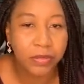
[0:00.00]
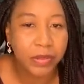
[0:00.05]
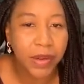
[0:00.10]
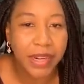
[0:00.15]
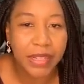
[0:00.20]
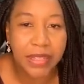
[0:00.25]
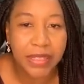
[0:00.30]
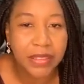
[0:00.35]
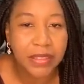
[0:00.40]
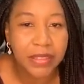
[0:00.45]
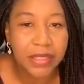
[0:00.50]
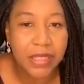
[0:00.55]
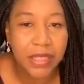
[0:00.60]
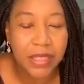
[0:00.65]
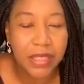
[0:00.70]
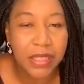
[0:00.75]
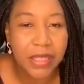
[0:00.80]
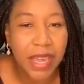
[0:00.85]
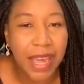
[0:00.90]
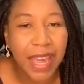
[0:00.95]

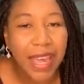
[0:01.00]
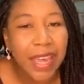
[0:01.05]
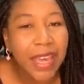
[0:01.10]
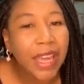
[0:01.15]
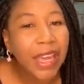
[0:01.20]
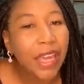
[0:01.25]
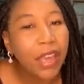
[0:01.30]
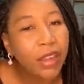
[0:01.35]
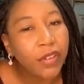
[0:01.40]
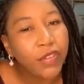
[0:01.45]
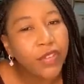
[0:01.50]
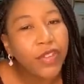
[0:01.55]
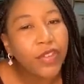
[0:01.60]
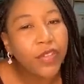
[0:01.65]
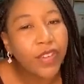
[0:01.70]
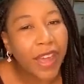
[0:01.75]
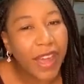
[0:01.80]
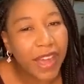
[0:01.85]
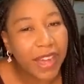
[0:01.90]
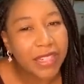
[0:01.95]
pregnancies. If
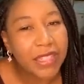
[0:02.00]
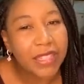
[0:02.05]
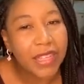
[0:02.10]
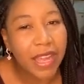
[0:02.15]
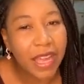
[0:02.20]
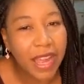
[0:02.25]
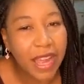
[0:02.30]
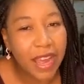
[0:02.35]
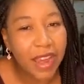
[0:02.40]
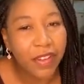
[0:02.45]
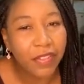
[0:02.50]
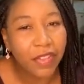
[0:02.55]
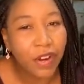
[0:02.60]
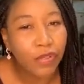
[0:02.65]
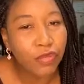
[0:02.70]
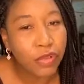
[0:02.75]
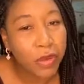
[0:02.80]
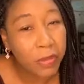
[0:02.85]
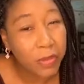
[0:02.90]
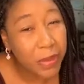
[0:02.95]
you've had to have
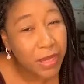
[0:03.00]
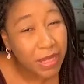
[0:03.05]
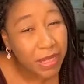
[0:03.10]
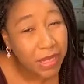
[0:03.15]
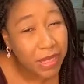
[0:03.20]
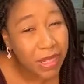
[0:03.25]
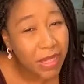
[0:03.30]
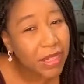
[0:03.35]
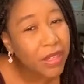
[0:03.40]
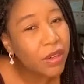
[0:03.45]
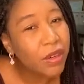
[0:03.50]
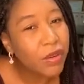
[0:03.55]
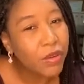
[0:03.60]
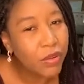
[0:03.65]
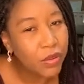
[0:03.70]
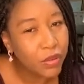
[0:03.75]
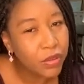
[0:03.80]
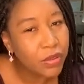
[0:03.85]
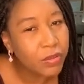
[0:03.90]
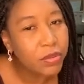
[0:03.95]
repeated
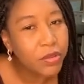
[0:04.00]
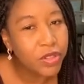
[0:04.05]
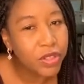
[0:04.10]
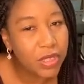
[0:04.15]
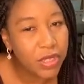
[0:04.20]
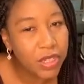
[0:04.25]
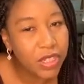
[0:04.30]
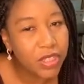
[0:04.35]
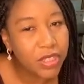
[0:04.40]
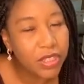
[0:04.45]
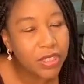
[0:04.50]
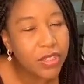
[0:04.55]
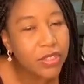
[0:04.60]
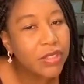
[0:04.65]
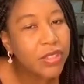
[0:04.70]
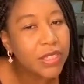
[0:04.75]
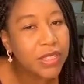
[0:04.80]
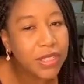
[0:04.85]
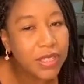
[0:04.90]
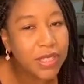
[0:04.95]
cone procedures,
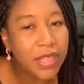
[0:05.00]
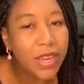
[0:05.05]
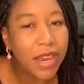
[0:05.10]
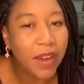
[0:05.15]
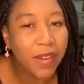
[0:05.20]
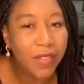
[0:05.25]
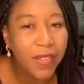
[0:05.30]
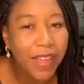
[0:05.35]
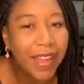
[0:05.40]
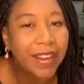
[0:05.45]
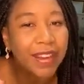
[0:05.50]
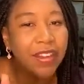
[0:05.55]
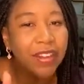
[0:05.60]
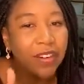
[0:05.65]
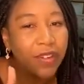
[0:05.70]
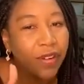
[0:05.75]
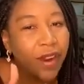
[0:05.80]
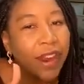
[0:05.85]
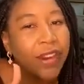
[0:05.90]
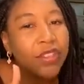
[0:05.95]
you can see how that
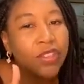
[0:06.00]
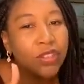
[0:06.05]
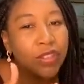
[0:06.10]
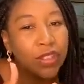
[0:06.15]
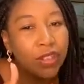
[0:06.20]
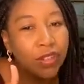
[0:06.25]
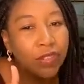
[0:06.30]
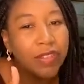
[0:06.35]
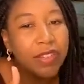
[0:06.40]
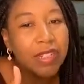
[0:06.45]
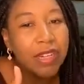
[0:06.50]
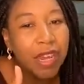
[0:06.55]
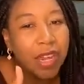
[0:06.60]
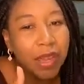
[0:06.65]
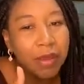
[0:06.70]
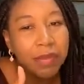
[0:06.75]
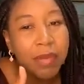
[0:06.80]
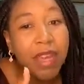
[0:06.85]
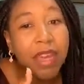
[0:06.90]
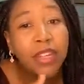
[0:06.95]
could gradually over
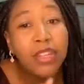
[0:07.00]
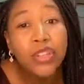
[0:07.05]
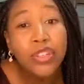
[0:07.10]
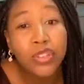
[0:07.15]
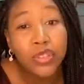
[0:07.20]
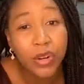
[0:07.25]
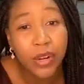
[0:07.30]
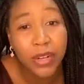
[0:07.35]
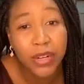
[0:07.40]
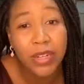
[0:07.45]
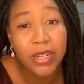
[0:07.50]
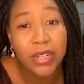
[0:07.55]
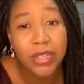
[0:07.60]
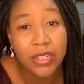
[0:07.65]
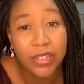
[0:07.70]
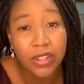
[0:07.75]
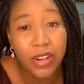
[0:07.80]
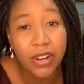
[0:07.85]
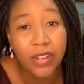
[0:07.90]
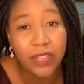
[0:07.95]
time shorten
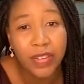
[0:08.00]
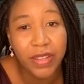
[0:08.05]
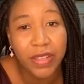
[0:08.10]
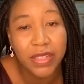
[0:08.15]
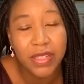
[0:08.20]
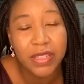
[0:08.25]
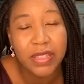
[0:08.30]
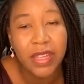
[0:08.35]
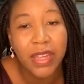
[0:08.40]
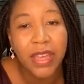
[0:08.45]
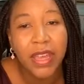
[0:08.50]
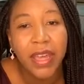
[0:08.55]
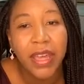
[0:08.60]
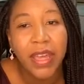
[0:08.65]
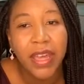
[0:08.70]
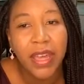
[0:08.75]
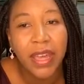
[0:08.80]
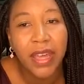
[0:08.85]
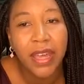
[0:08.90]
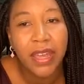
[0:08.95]
the cervix.
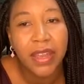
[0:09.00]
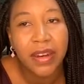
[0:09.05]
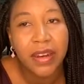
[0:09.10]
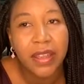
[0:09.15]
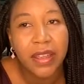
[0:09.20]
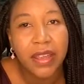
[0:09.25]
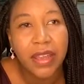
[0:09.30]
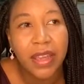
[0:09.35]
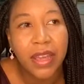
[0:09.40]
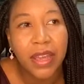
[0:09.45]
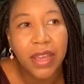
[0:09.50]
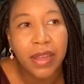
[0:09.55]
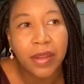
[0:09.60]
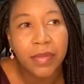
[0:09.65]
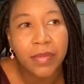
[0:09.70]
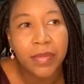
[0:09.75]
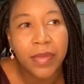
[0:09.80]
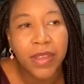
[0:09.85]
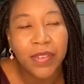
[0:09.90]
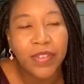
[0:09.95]
And
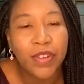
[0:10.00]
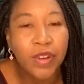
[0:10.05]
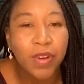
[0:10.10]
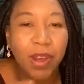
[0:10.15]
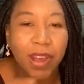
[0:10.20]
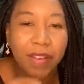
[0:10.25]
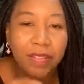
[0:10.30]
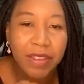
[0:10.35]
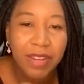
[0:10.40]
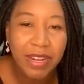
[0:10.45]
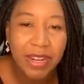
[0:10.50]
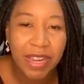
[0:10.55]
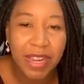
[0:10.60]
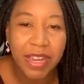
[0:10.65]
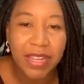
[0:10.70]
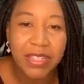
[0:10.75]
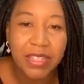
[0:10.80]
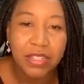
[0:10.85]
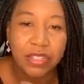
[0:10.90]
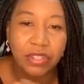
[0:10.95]
if you don't have a
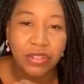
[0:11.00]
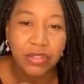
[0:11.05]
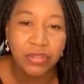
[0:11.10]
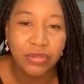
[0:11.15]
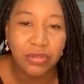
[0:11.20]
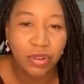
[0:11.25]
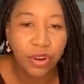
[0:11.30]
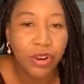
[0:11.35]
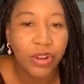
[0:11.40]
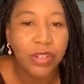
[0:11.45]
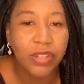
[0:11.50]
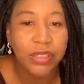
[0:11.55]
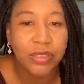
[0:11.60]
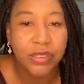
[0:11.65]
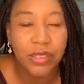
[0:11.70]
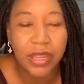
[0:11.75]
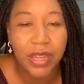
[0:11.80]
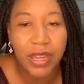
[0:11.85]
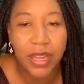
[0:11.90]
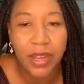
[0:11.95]
nice,
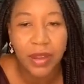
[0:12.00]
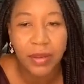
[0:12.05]
strong